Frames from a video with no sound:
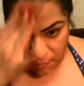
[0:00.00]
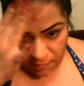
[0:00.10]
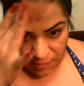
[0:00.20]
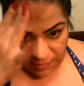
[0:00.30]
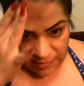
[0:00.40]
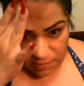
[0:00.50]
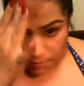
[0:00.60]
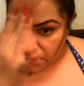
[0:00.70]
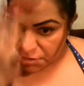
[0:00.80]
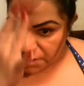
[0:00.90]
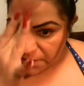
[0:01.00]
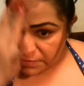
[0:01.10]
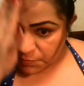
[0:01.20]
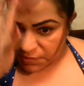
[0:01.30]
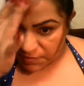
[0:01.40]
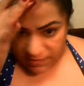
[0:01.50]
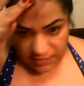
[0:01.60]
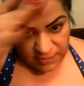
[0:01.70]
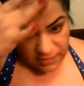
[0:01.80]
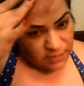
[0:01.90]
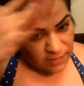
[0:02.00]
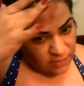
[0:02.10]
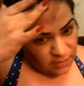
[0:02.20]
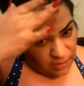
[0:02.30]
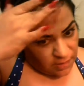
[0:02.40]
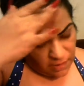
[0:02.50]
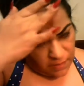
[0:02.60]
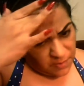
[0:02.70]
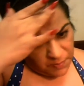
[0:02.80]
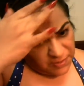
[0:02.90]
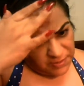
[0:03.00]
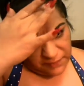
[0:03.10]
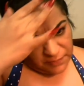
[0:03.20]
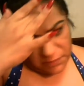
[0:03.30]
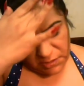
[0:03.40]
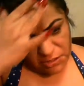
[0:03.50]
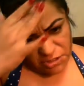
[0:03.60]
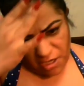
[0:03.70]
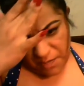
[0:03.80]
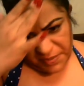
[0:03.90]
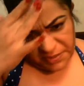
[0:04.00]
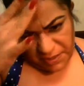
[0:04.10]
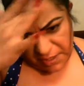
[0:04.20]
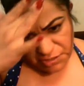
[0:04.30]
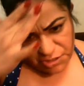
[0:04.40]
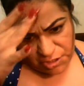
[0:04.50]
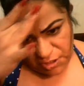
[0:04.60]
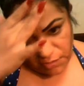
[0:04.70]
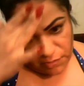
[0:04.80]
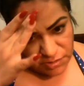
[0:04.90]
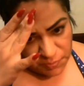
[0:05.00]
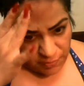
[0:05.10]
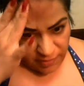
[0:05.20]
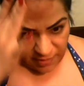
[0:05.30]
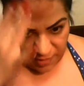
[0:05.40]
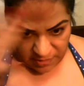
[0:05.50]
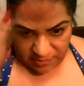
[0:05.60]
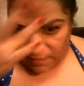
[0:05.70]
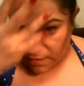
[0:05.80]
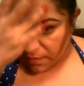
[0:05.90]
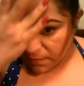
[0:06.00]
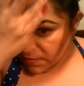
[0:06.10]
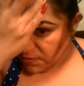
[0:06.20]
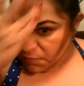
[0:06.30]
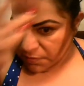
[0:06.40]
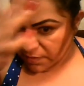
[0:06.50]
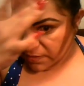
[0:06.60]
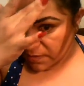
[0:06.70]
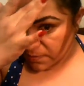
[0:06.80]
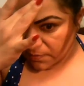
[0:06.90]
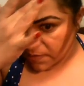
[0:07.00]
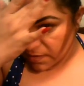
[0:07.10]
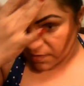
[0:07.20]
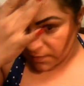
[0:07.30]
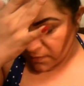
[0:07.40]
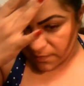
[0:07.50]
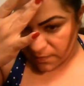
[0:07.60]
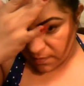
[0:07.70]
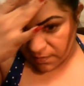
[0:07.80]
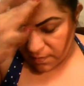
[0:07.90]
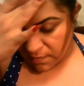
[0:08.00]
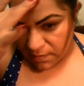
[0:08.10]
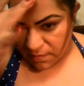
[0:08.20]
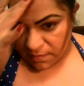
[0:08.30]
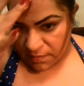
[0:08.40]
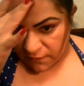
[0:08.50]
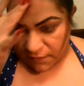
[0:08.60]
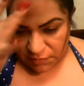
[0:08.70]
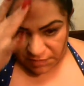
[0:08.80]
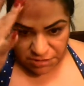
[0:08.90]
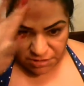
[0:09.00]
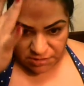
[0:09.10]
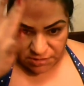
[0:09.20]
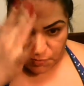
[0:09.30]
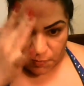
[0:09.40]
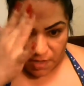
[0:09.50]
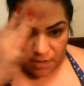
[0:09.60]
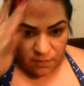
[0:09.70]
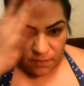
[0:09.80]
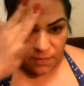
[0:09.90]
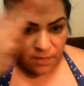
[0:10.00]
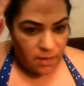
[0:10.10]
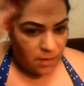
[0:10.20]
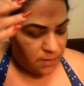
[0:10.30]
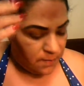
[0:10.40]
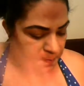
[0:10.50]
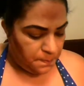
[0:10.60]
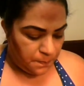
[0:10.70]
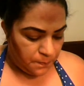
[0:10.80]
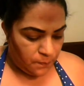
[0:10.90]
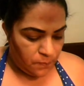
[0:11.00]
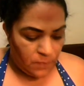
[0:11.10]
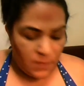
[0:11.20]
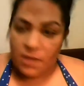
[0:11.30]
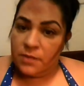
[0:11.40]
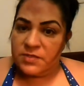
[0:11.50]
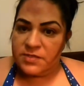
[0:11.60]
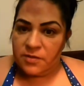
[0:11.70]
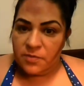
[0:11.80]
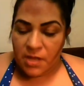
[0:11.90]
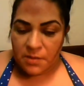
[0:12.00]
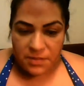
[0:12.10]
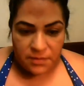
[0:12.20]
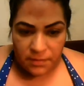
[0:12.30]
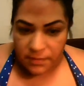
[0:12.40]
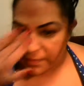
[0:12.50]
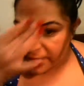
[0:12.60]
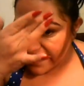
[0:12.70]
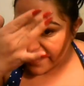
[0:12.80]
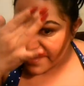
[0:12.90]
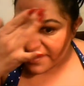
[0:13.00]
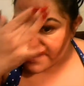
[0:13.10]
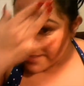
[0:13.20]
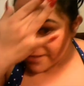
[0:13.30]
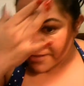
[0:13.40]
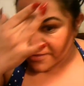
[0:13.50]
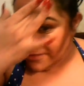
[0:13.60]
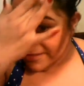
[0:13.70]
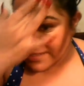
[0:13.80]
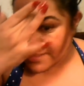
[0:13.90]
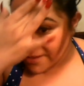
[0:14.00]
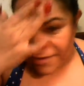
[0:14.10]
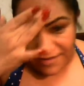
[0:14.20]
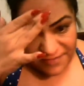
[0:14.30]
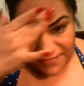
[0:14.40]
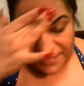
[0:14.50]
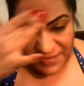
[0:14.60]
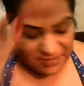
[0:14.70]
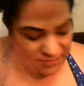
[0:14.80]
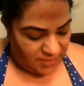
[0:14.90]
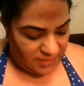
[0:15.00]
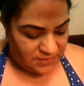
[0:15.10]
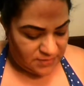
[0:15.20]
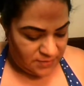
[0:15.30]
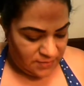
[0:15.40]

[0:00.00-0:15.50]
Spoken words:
Again, the brush comes with the kit. I believe it was Shop at HQ is where I got it. That's where I get my foundation as well. I'm a single mama, so it's hard for me to get